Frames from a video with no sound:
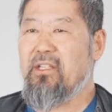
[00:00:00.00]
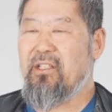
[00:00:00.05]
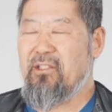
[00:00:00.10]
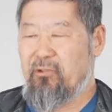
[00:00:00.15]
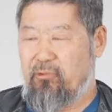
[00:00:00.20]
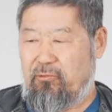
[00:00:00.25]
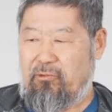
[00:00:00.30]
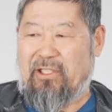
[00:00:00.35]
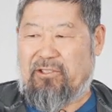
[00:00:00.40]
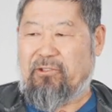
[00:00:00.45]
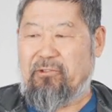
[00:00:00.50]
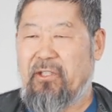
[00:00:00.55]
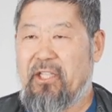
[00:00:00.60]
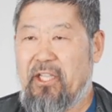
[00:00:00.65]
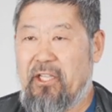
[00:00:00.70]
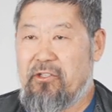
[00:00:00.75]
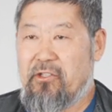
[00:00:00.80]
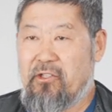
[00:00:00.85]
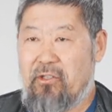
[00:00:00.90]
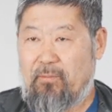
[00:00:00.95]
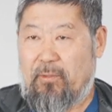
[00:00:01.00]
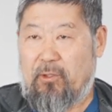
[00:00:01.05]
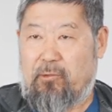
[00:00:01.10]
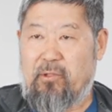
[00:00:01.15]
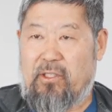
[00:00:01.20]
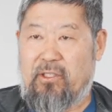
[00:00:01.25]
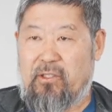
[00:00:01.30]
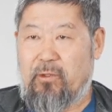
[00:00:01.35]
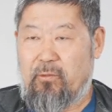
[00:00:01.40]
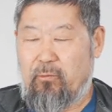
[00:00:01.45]
You try to hit your
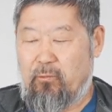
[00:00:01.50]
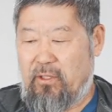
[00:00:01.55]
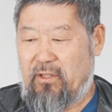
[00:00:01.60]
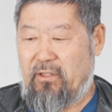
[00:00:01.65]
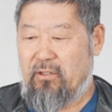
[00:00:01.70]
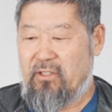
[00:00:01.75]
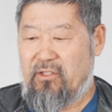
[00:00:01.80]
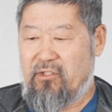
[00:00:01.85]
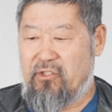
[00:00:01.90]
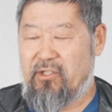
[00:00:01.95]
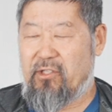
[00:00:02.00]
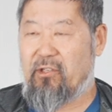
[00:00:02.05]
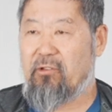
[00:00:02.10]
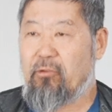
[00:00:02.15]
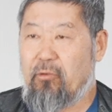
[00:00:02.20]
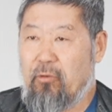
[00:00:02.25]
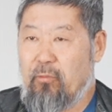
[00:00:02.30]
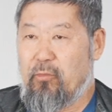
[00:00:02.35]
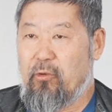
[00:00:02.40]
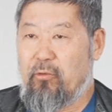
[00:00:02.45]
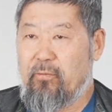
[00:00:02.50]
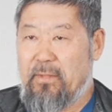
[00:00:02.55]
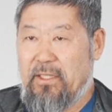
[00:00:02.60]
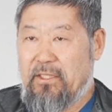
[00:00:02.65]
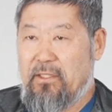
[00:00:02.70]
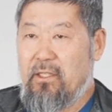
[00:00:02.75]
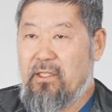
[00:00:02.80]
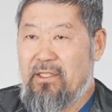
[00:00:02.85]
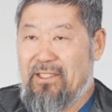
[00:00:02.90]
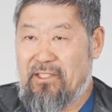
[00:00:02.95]
opponent with 0 movement.